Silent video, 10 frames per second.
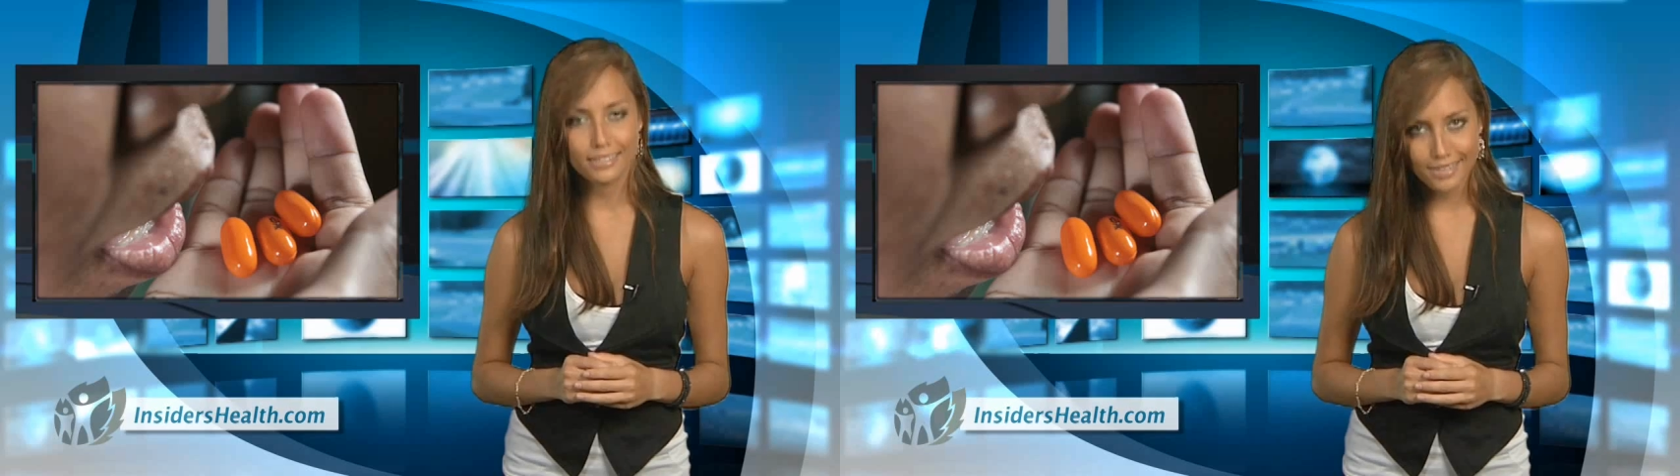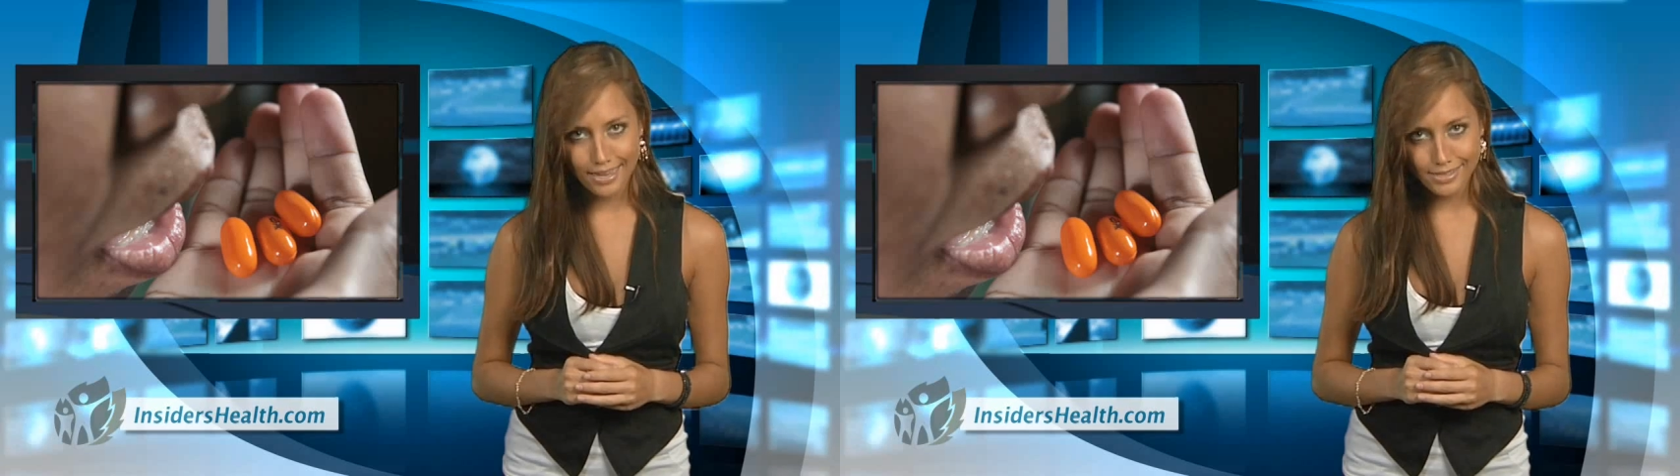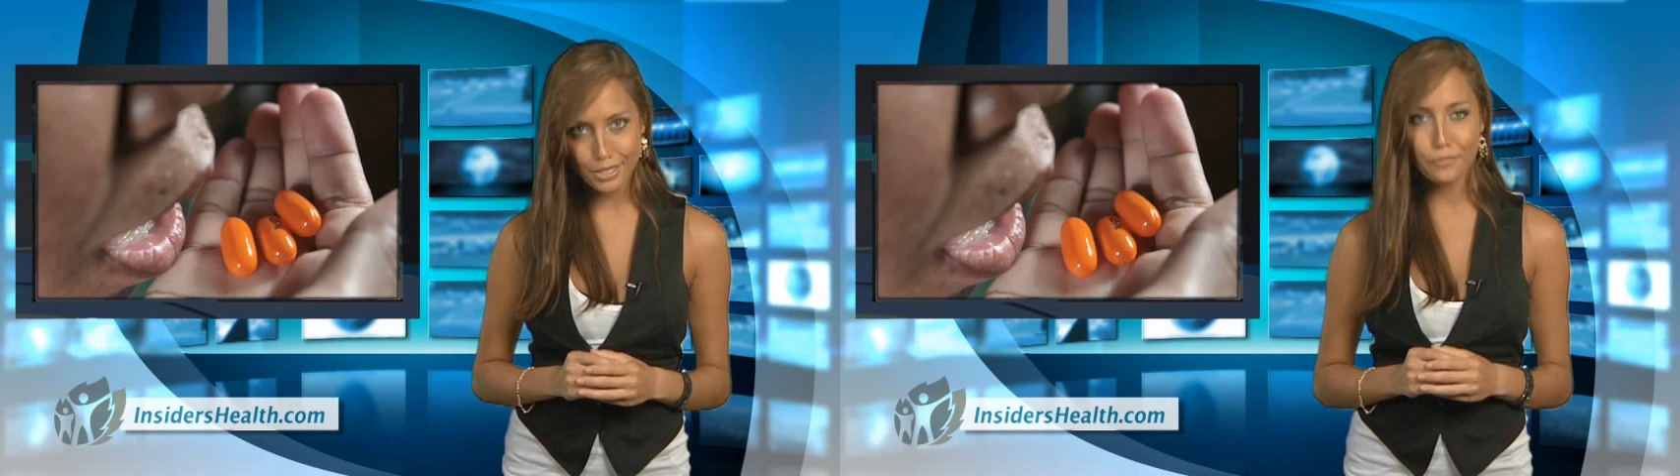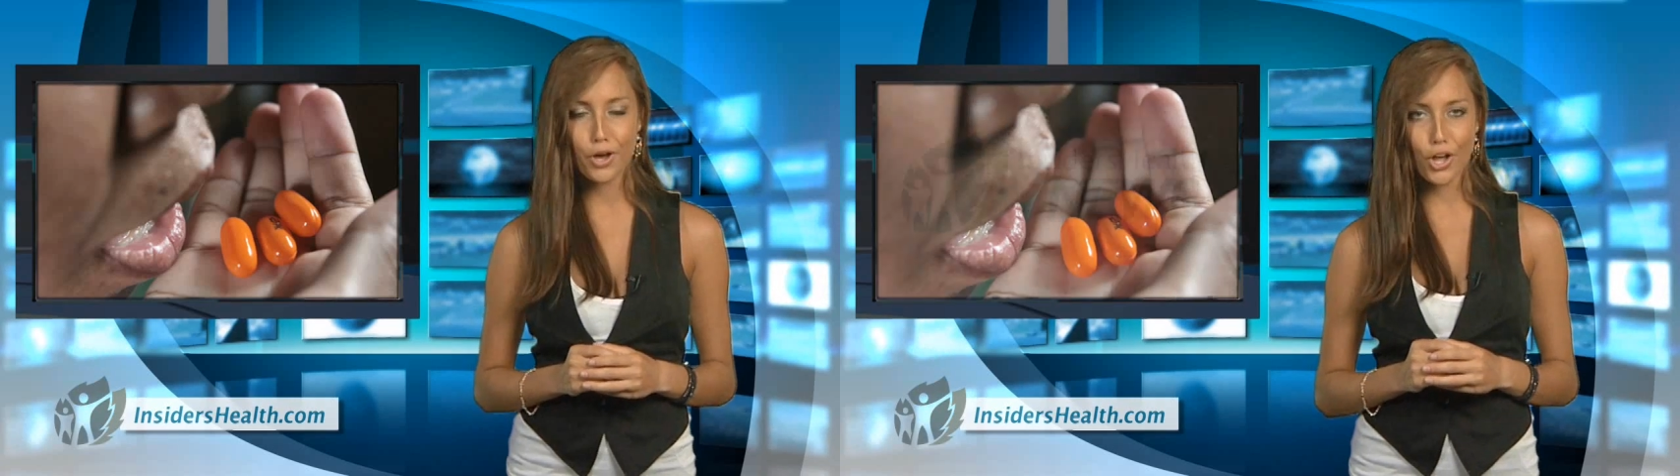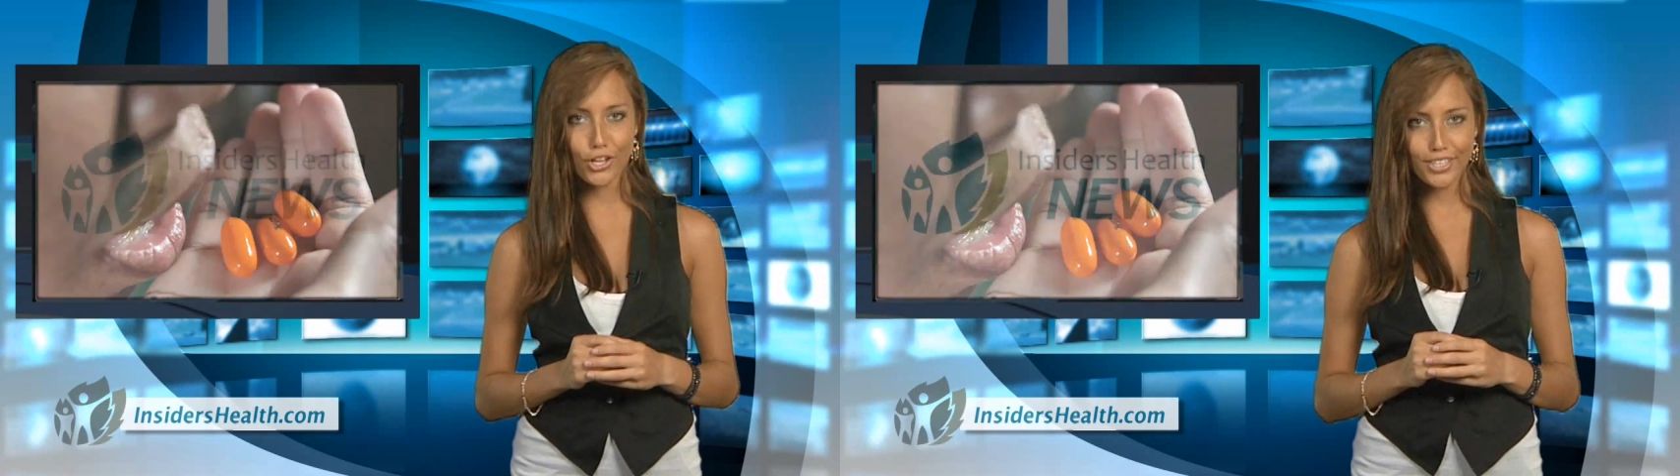success of
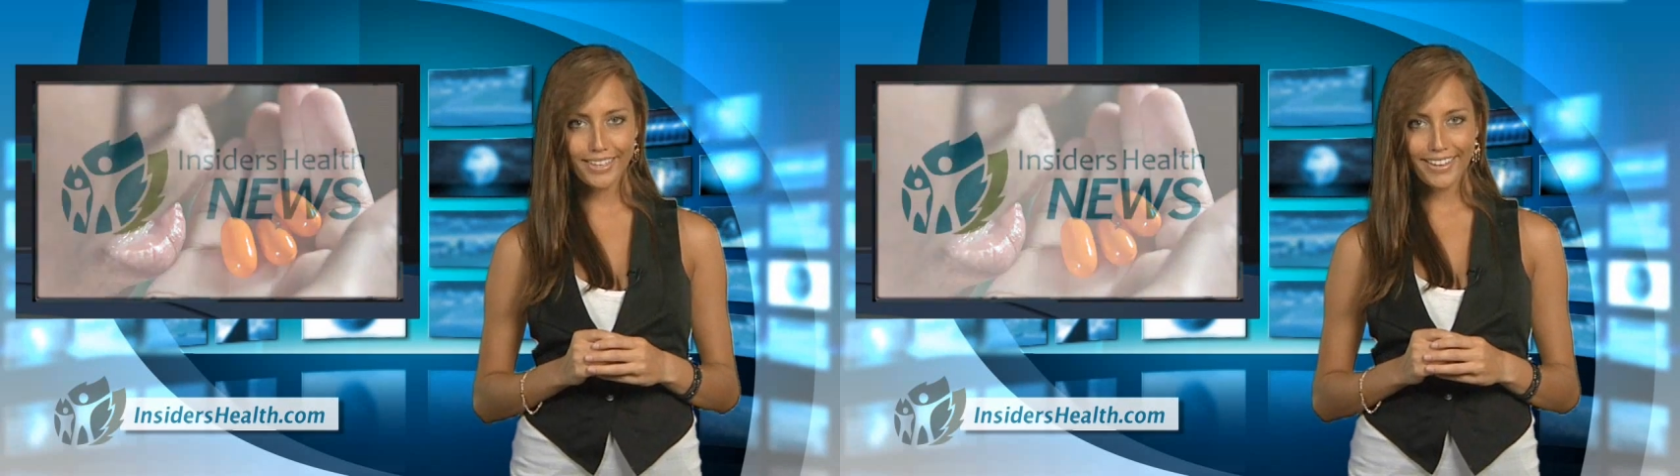all.